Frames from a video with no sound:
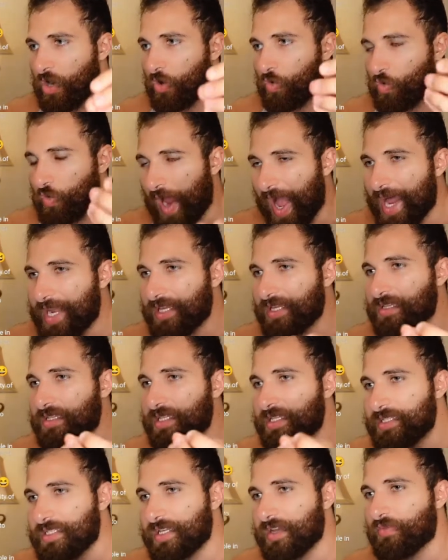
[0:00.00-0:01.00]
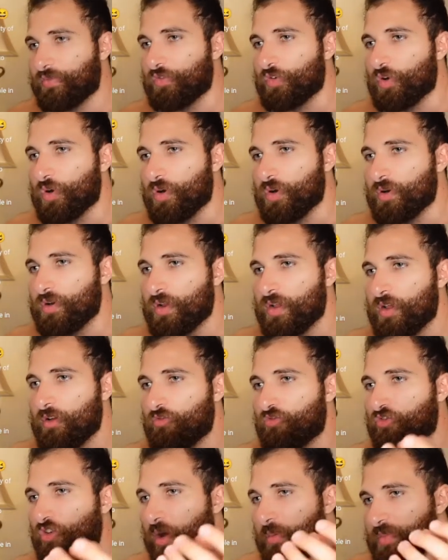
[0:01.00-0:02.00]
radically differ
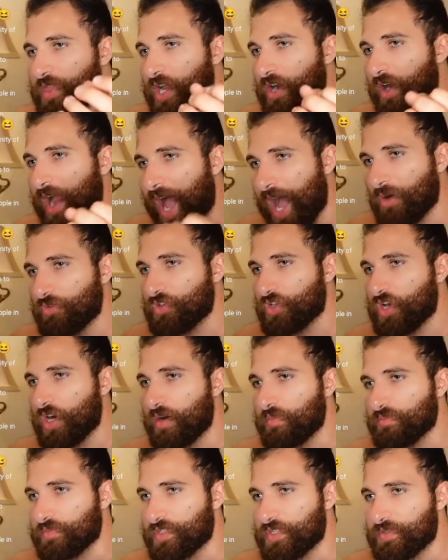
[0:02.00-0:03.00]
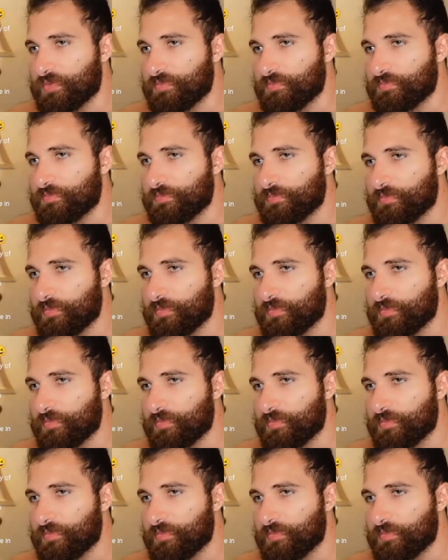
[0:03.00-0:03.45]
from their outcomes